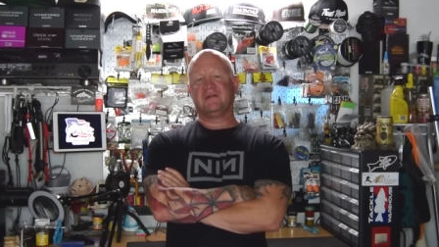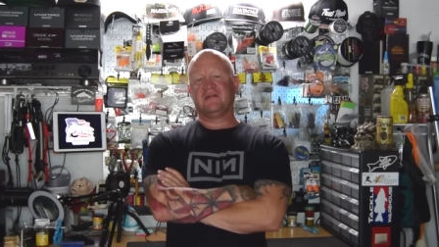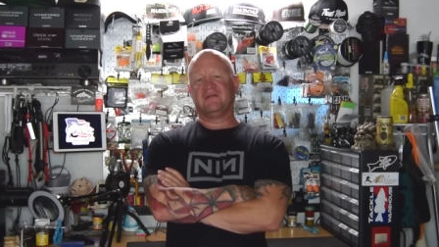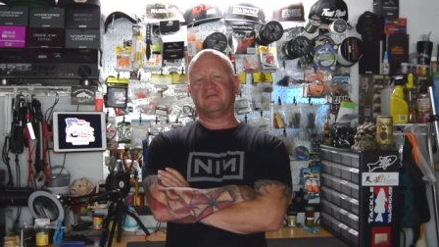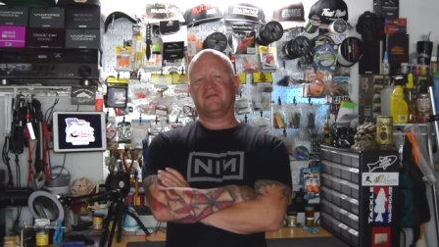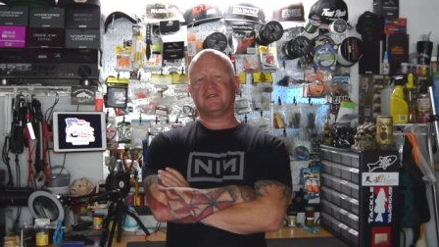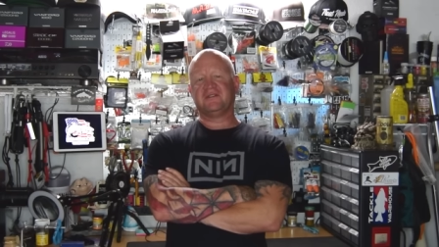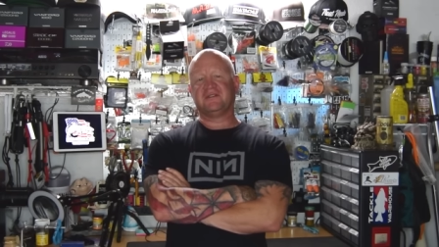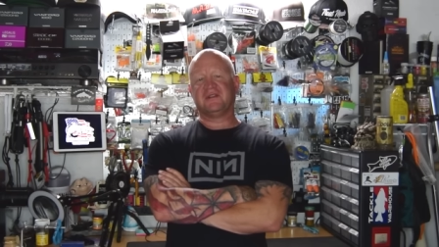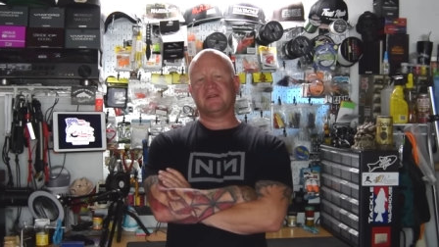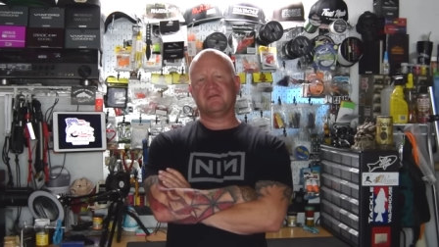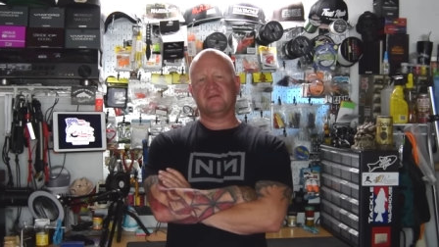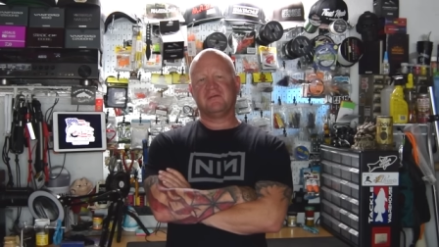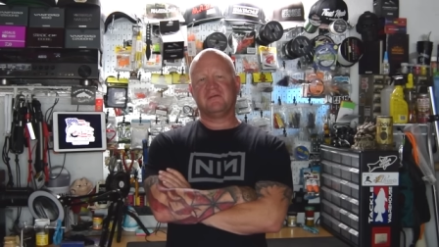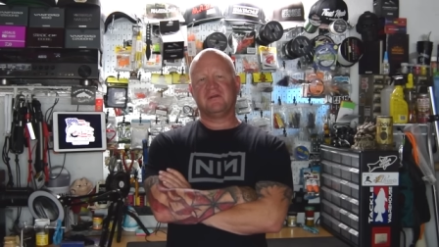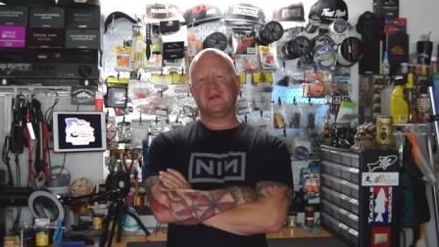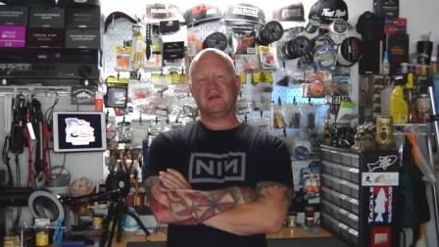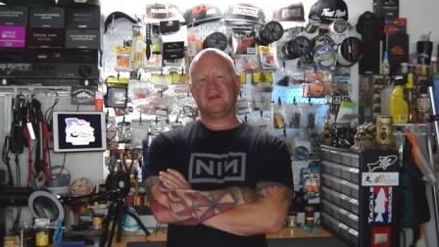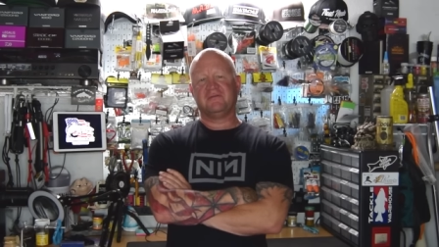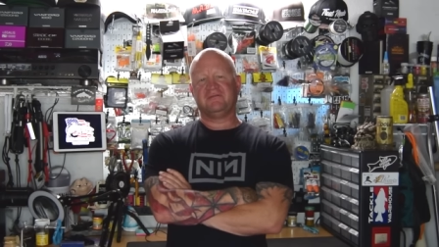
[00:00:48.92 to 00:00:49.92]
First thing we
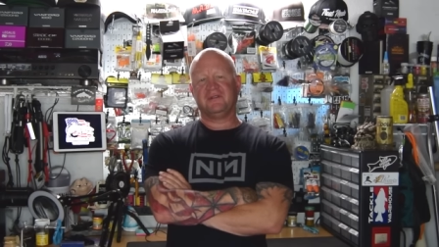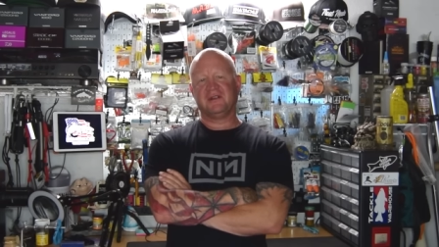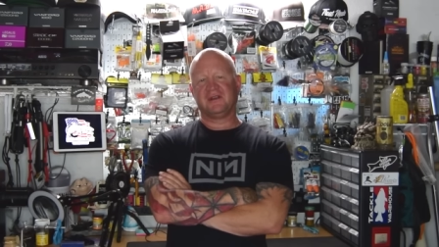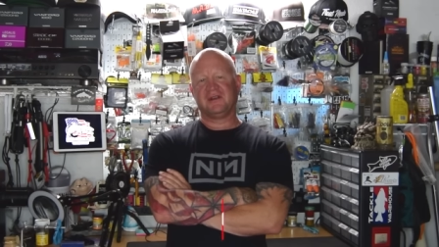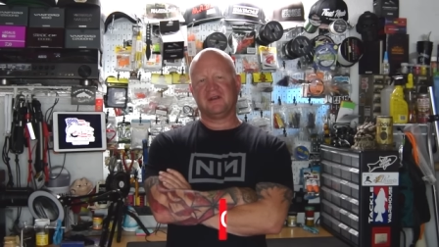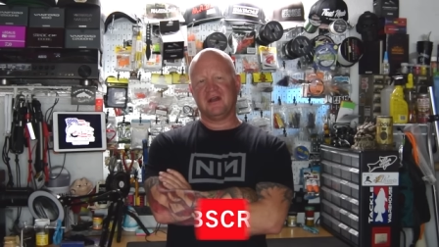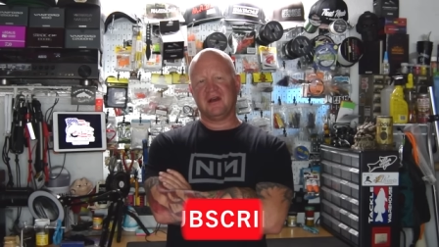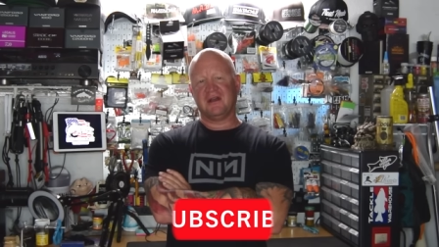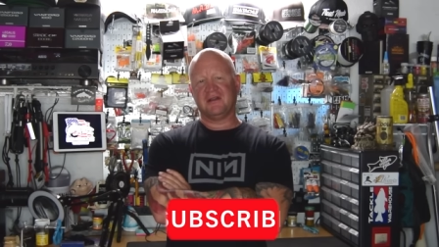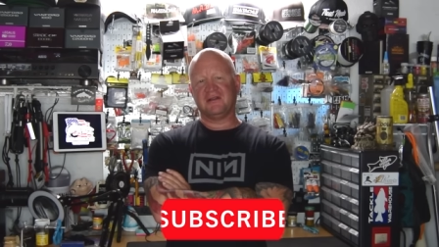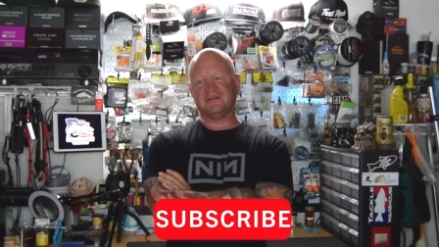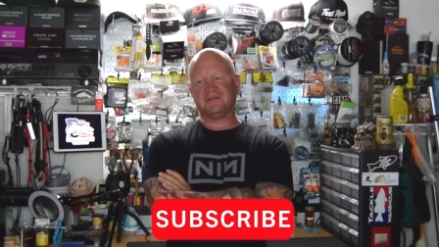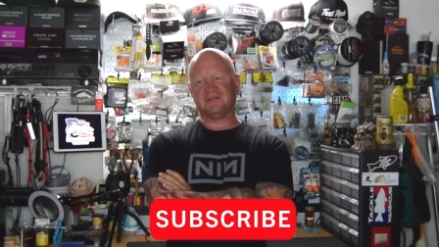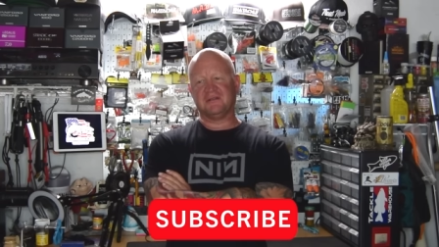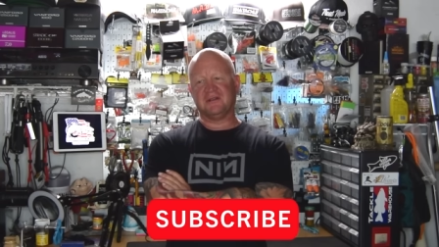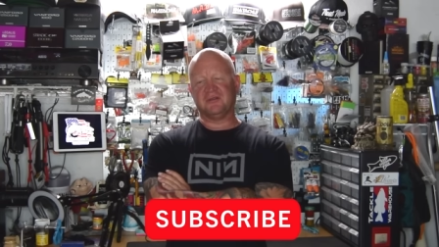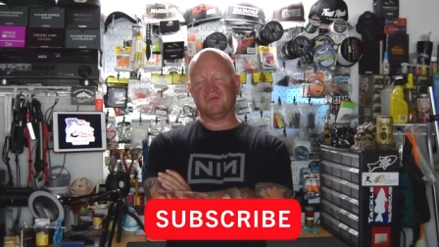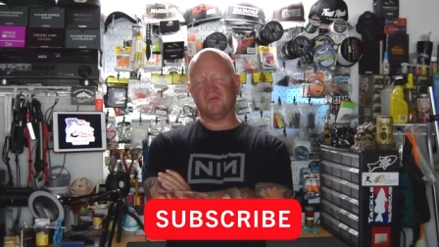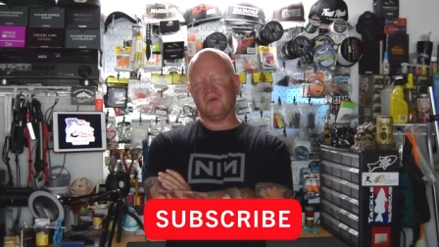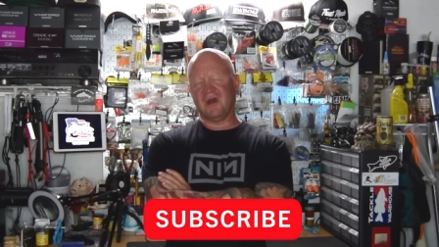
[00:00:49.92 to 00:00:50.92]
want to figure out
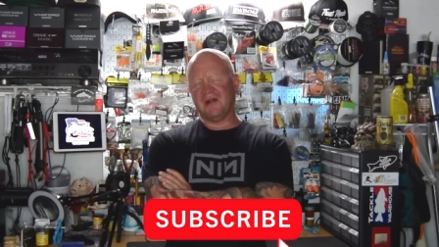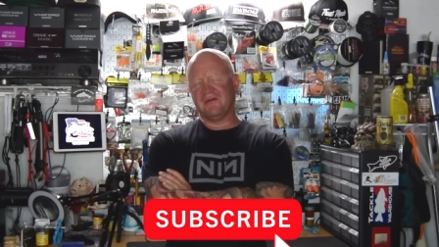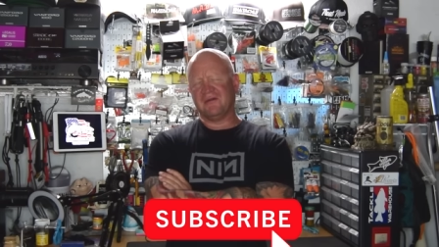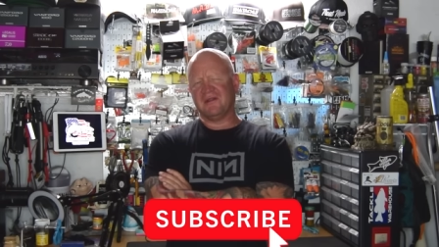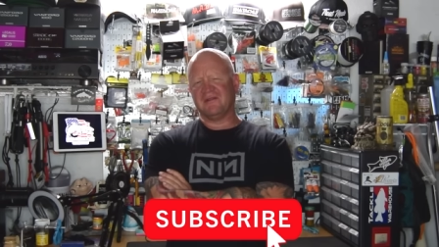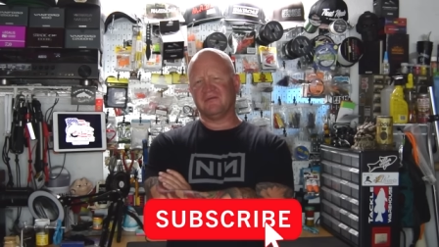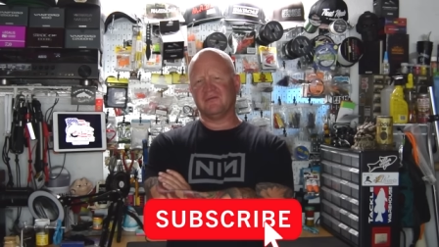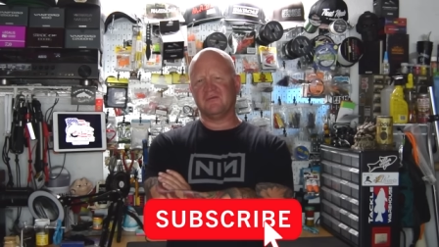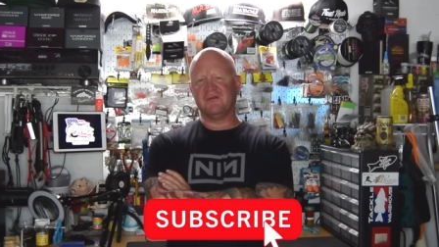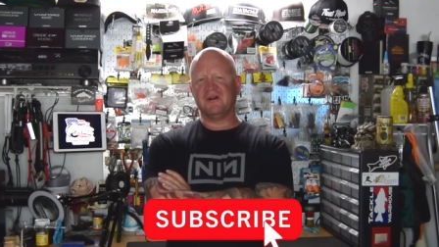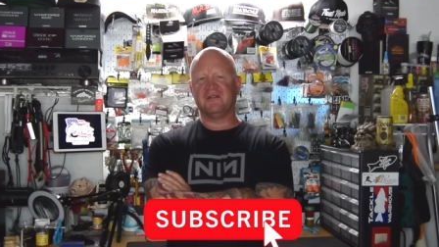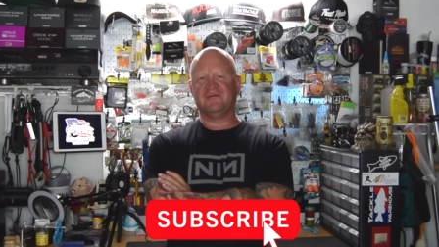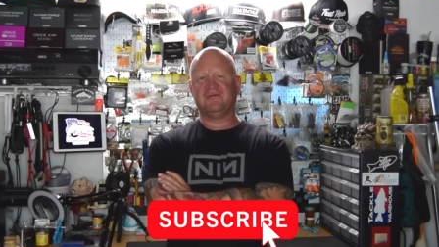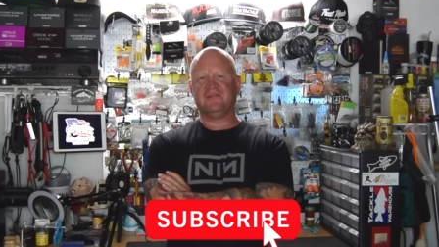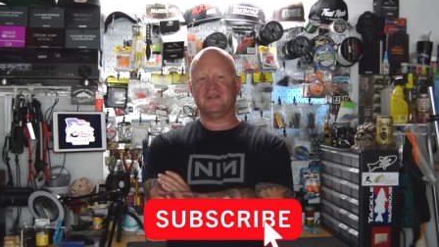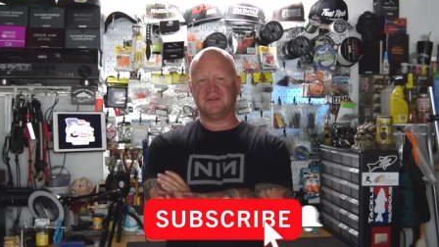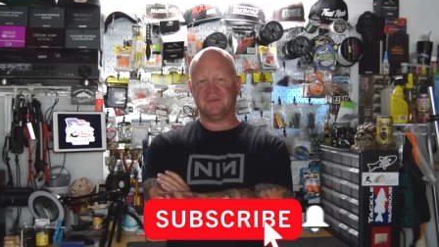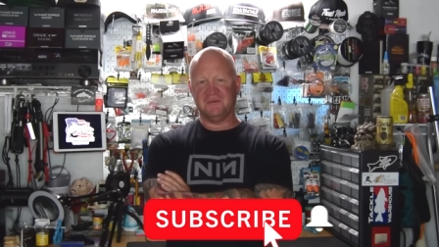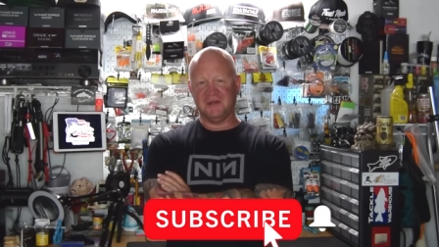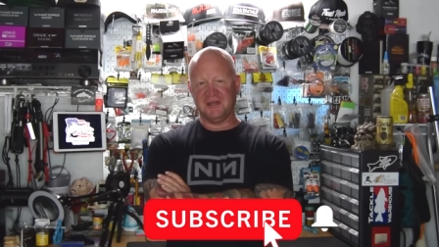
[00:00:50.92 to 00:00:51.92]
is why we even want to
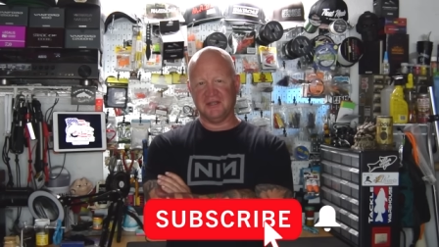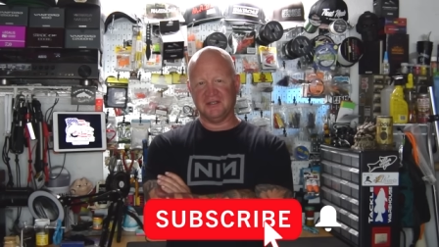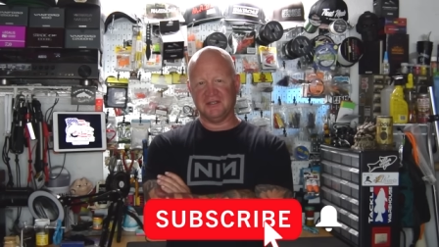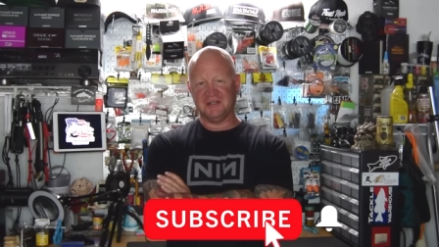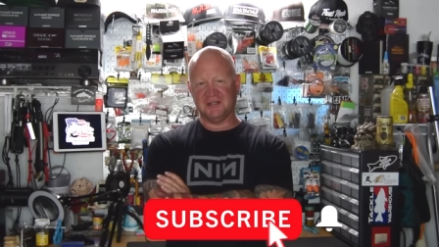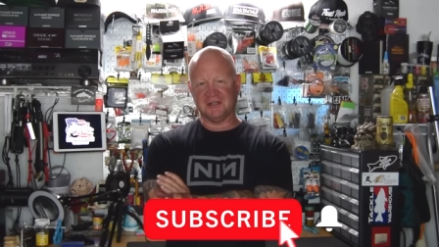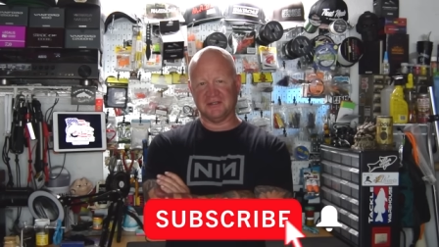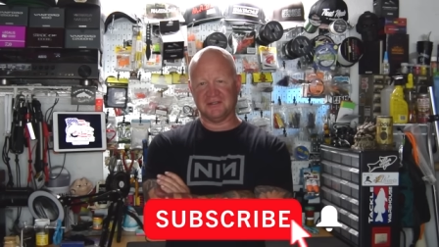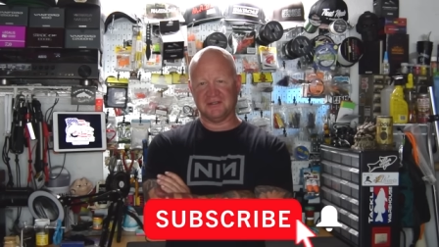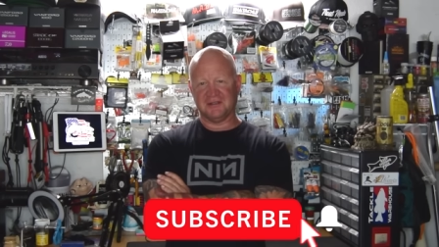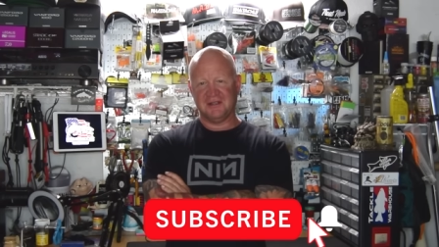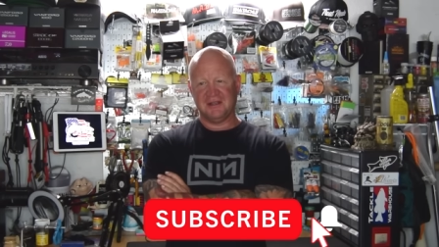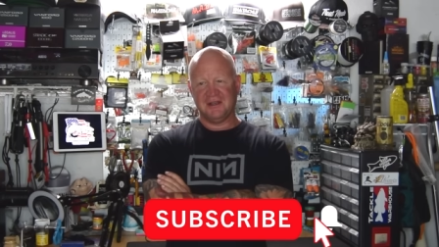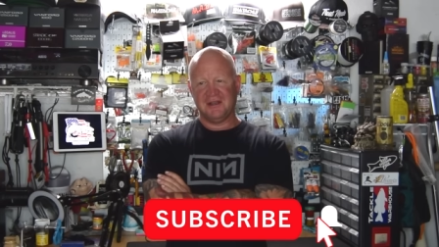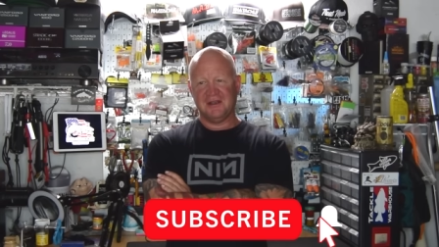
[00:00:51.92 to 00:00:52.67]
fish mini jigs.